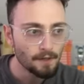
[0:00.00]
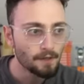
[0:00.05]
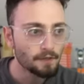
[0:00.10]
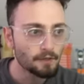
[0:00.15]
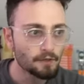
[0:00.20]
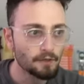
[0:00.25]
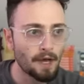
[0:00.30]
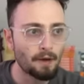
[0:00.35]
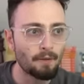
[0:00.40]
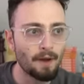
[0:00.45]

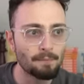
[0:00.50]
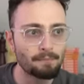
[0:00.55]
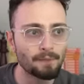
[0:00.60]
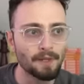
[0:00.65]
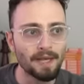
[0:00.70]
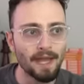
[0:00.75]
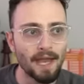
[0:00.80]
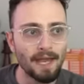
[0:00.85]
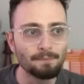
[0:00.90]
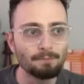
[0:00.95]
So now I
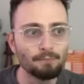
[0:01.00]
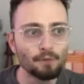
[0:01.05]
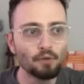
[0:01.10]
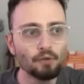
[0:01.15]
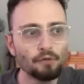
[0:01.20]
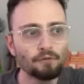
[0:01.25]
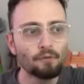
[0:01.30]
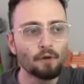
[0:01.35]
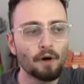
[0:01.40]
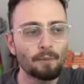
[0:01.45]
play a
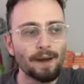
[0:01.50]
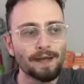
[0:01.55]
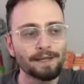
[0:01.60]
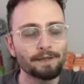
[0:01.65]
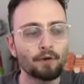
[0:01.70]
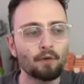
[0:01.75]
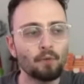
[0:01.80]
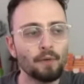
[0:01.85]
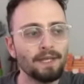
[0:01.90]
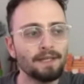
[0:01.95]
move where my
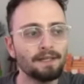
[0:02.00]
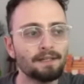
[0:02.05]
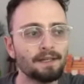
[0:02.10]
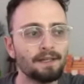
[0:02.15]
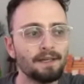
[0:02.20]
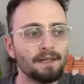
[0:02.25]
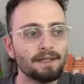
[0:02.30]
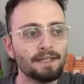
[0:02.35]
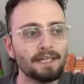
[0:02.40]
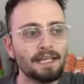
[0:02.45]

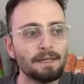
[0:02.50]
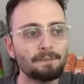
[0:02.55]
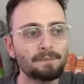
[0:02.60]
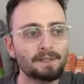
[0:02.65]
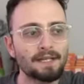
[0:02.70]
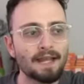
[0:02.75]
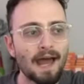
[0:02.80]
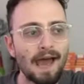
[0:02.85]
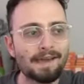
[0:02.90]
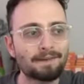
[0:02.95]
queen keeps
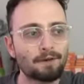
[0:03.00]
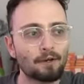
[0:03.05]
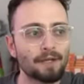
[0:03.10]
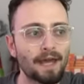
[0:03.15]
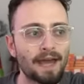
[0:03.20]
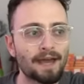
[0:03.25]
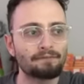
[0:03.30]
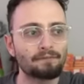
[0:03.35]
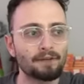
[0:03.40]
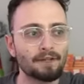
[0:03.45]
an eye on
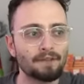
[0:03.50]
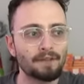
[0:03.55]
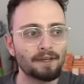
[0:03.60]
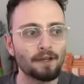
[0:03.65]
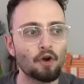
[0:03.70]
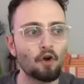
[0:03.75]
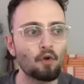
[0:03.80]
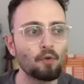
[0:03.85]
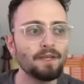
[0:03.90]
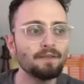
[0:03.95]
everything.
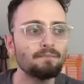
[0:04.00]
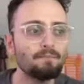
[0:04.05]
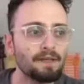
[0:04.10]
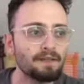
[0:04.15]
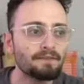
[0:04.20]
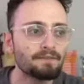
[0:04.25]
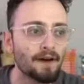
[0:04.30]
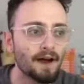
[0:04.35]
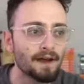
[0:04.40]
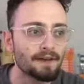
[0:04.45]
Queen
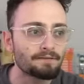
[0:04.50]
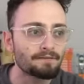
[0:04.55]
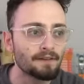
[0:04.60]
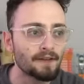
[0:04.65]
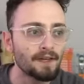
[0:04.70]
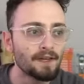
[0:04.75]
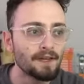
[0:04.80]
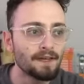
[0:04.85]
b5.